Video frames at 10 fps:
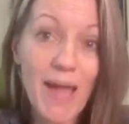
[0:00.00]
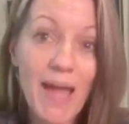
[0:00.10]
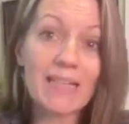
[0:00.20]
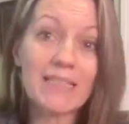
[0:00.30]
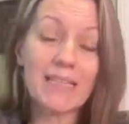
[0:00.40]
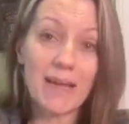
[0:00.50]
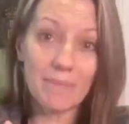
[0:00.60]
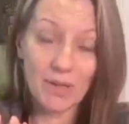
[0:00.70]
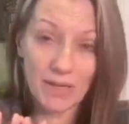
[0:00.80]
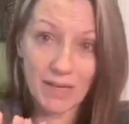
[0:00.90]
past, and
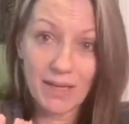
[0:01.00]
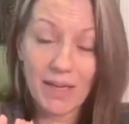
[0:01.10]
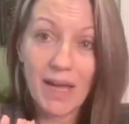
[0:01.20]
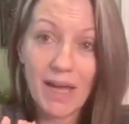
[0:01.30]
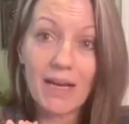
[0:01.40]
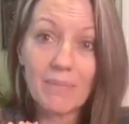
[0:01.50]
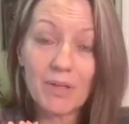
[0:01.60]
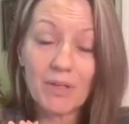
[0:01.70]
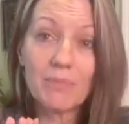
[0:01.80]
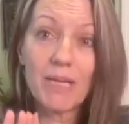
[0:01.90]
I'm going
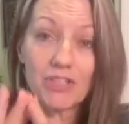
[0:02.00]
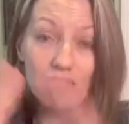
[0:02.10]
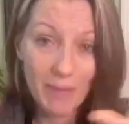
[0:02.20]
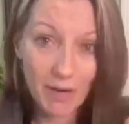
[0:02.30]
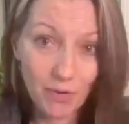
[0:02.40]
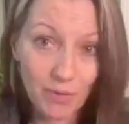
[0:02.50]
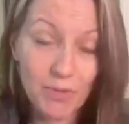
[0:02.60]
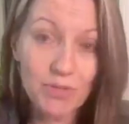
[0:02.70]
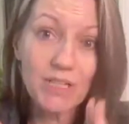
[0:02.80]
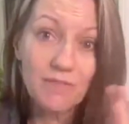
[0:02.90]
to make sure my
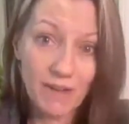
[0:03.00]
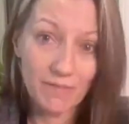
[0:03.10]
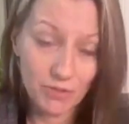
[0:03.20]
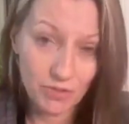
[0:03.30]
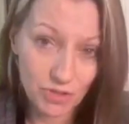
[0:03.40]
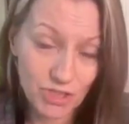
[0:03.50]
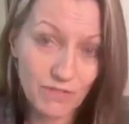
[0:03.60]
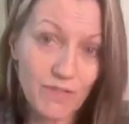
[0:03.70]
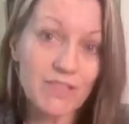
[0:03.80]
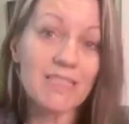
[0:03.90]
hormones, and if I have nutrient
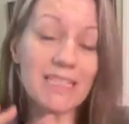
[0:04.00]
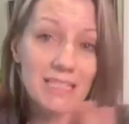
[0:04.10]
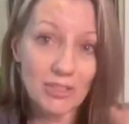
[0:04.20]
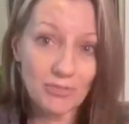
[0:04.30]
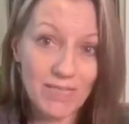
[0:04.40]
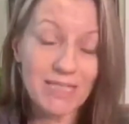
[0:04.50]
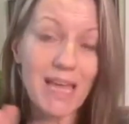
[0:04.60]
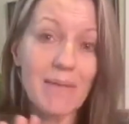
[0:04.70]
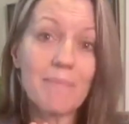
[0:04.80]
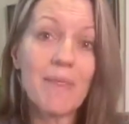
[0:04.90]
deficiencies, address
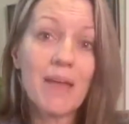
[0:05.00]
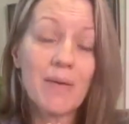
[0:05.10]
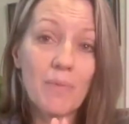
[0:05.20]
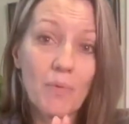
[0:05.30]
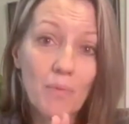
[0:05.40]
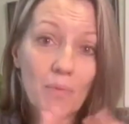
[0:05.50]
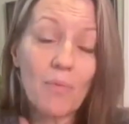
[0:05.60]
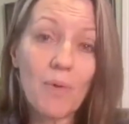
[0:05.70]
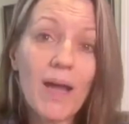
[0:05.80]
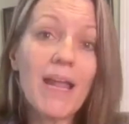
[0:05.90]
them. But
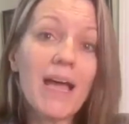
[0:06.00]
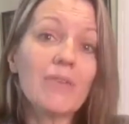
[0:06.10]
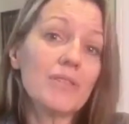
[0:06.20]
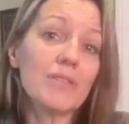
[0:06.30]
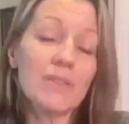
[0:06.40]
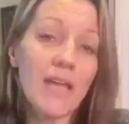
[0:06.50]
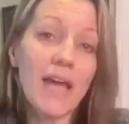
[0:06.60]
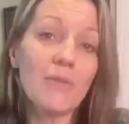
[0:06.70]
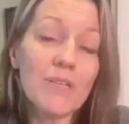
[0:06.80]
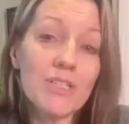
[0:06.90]
what else
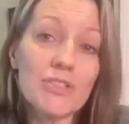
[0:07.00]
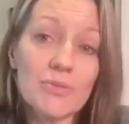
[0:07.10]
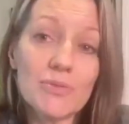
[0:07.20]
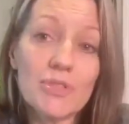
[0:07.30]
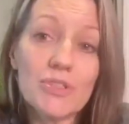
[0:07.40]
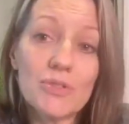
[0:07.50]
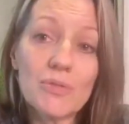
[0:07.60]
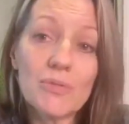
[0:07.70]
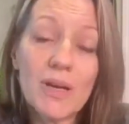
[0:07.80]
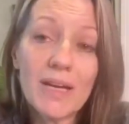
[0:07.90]
can we do
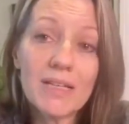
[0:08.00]
to